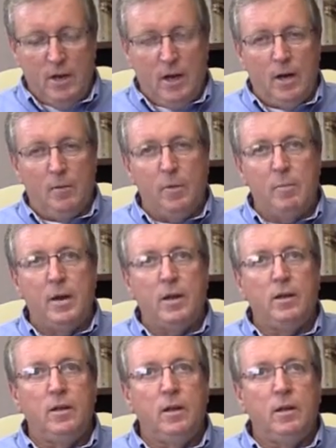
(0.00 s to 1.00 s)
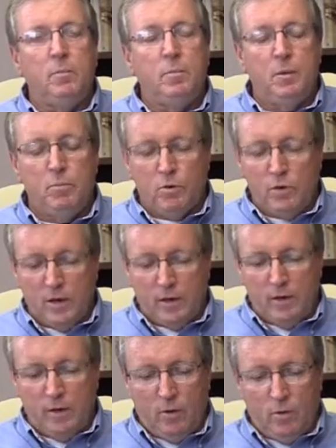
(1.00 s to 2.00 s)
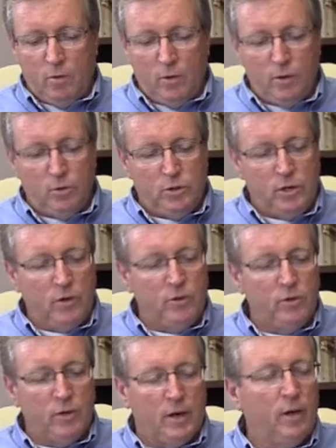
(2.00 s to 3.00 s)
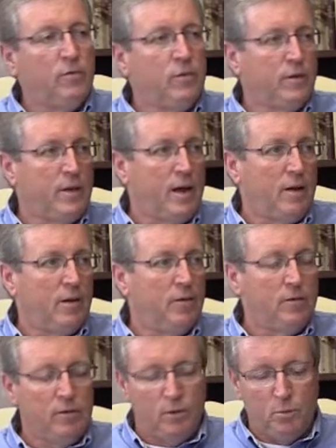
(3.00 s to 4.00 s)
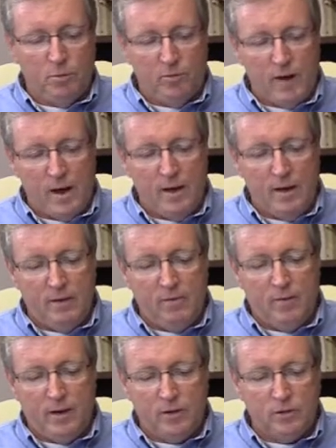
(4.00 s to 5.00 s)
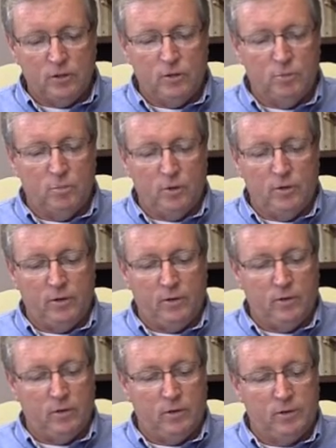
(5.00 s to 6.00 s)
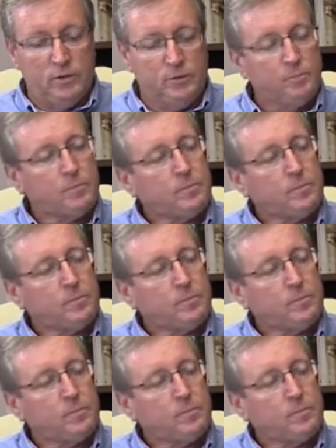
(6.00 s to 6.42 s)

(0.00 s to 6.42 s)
the many people young and old who shared their gifts and talents, who provided financial support to the church,